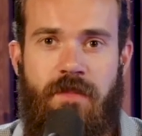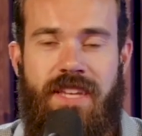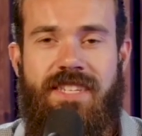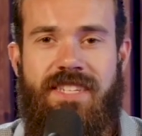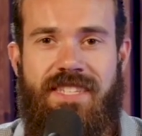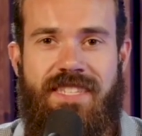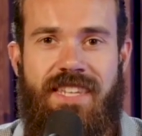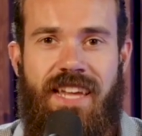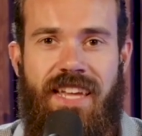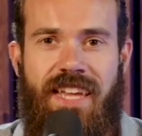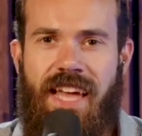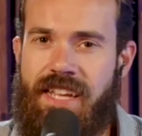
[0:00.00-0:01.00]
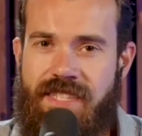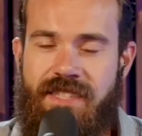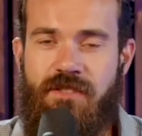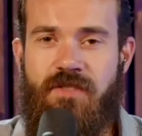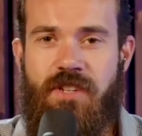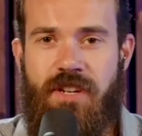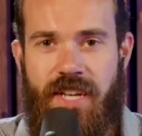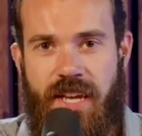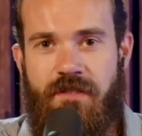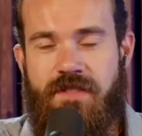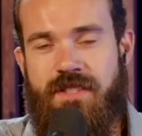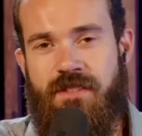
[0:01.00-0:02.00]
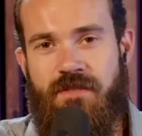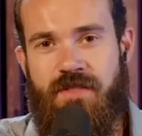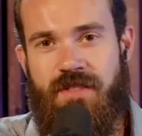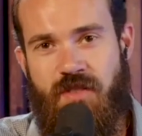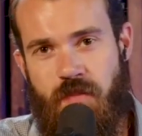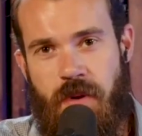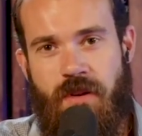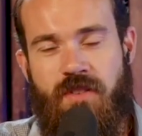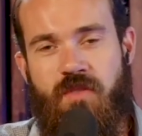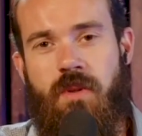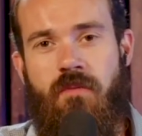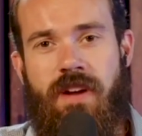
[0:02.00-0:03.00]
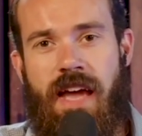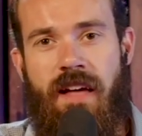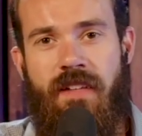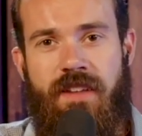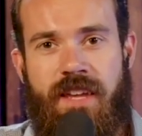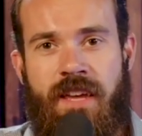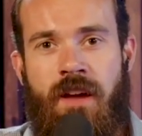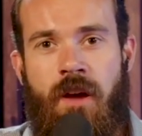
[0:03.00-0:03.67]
Is it saying, yes, there's your gifts, there's the spiritual reality,